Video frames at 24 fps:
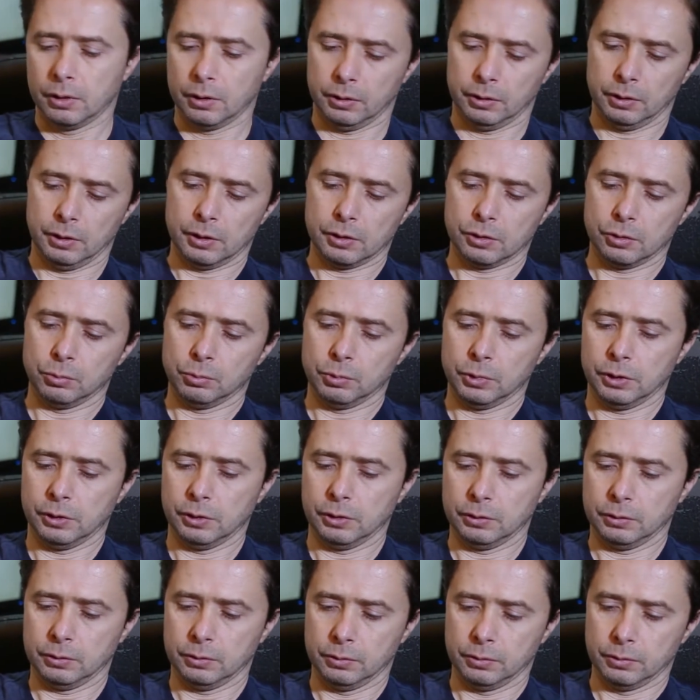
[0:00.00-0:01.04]
another
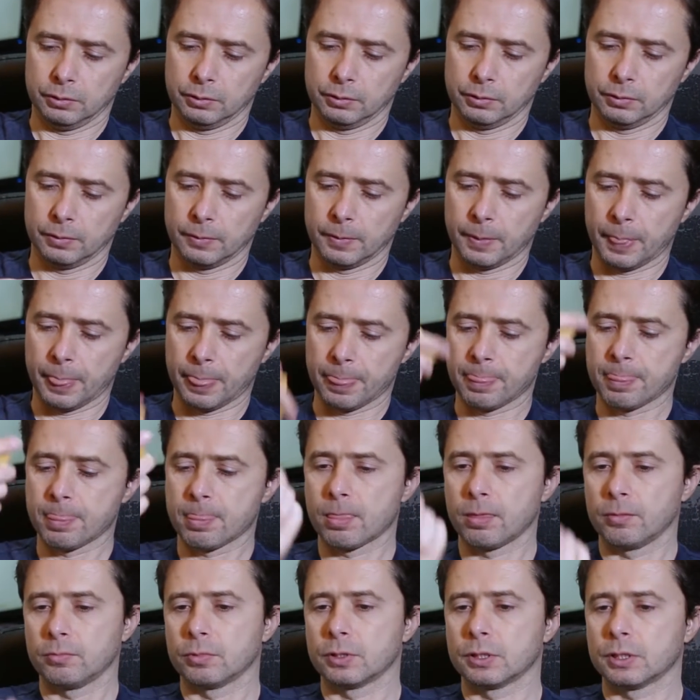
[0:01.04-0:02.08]
one,
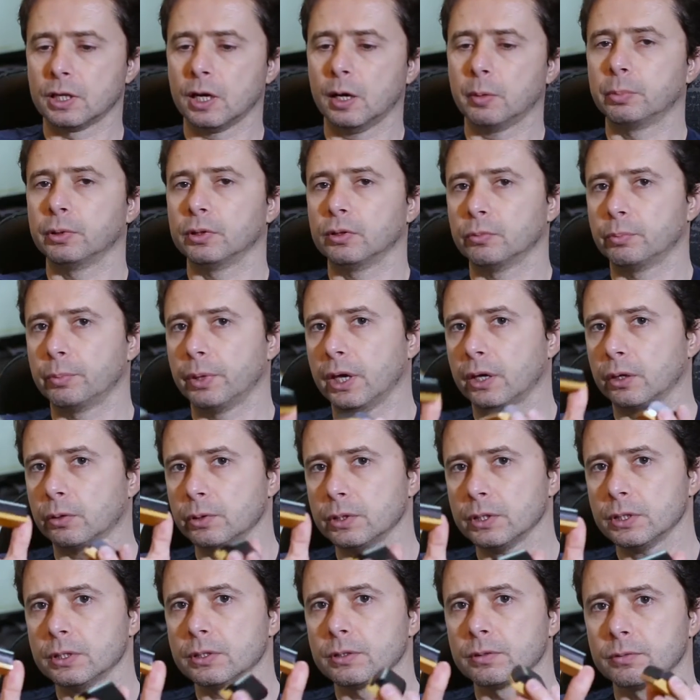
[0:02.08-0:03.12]
it's a couple of
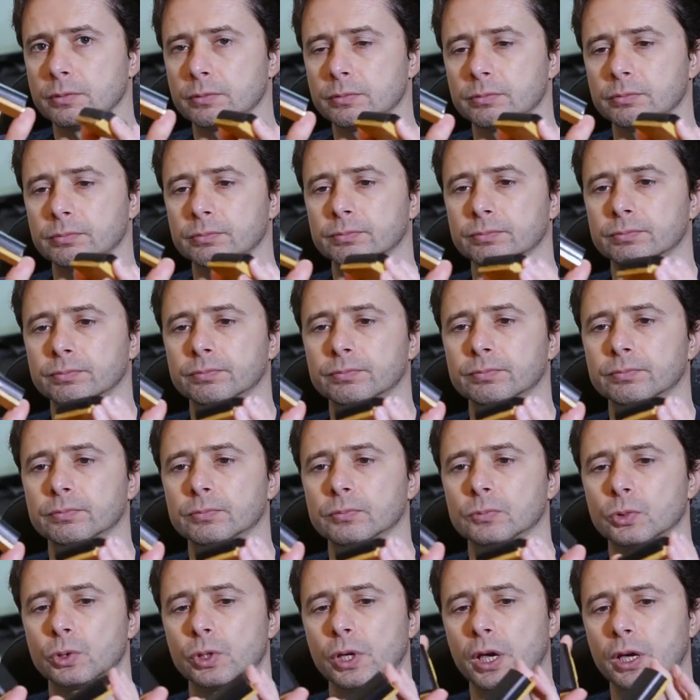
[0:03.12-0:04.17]
batteries,
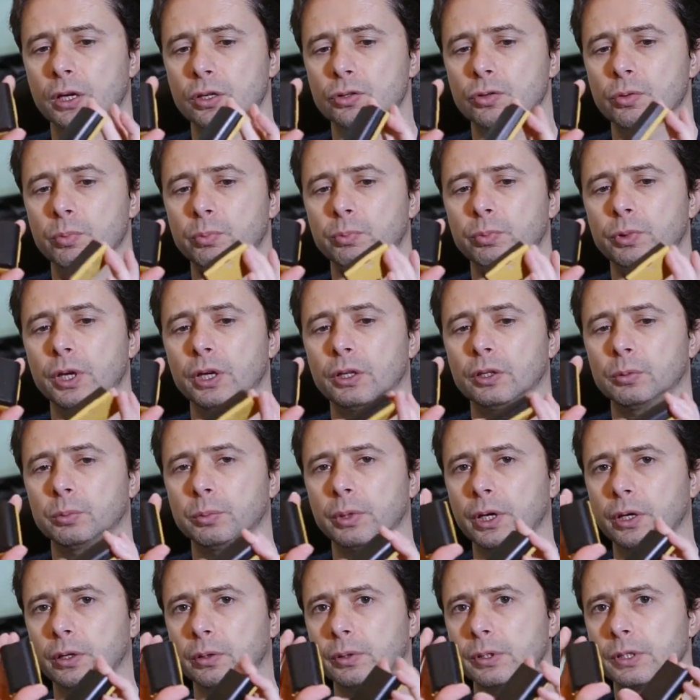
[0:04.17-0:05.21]
extra Canon
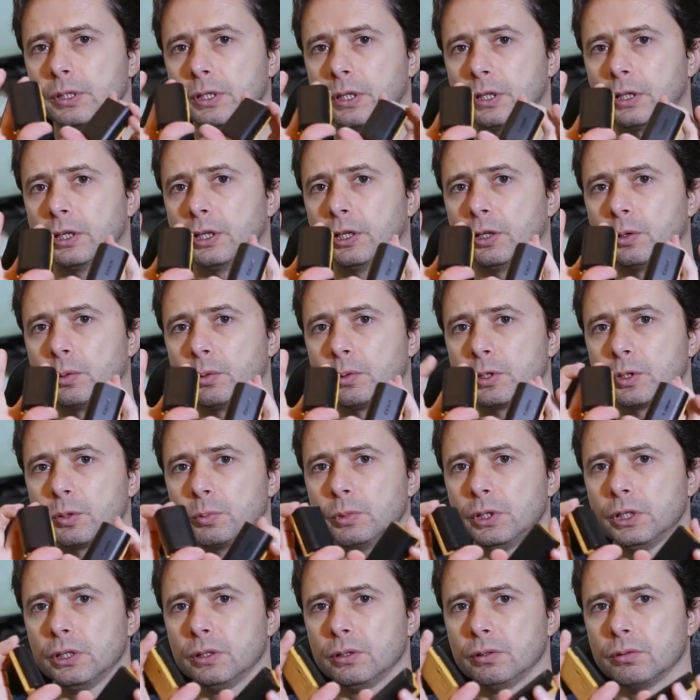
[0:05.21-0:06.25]
batteries I carry with
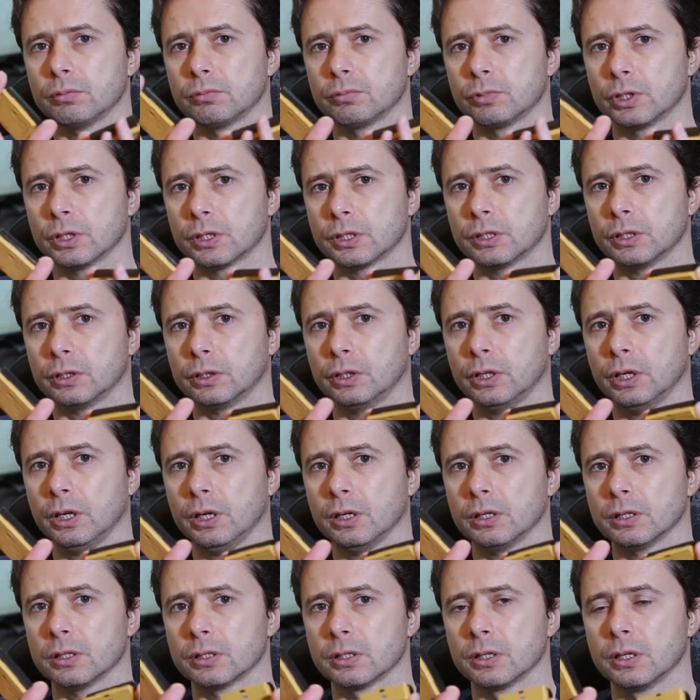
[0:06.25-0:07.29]
me just in
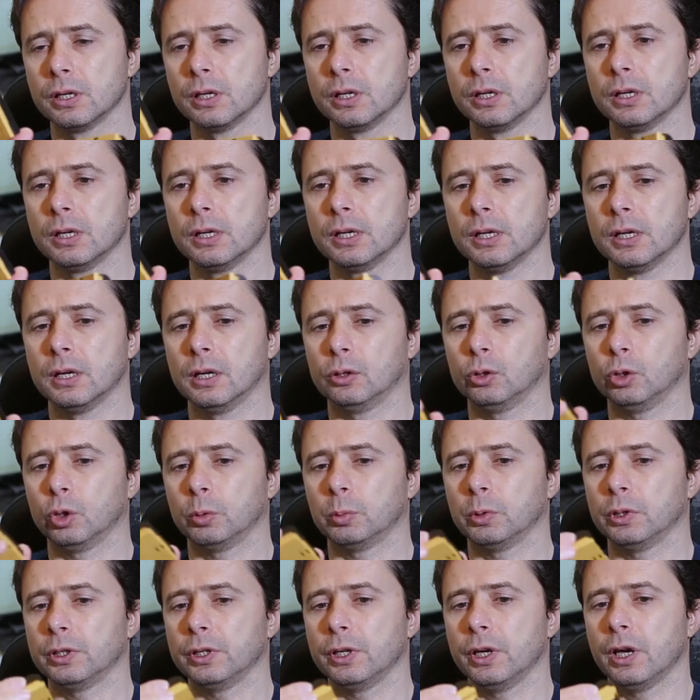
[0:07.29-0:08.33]
case.
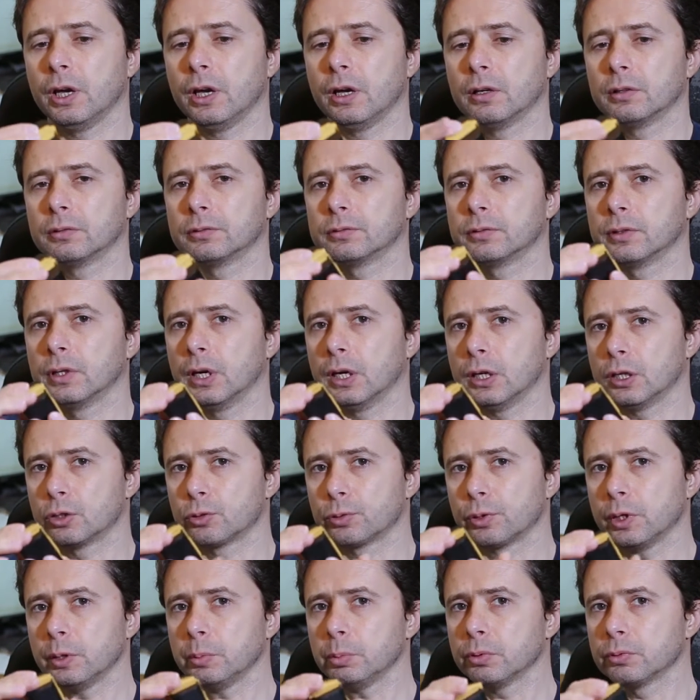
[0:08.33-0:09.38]
Normally have a
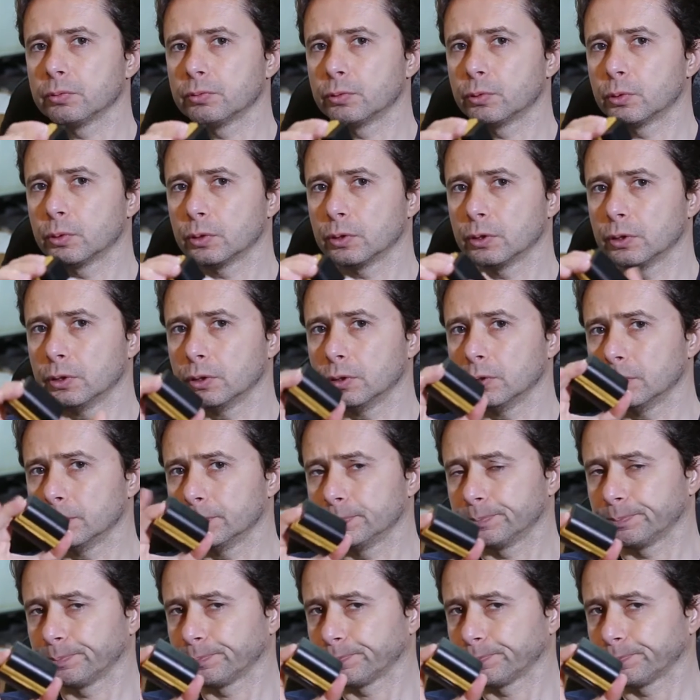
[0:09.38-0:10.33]
grip for the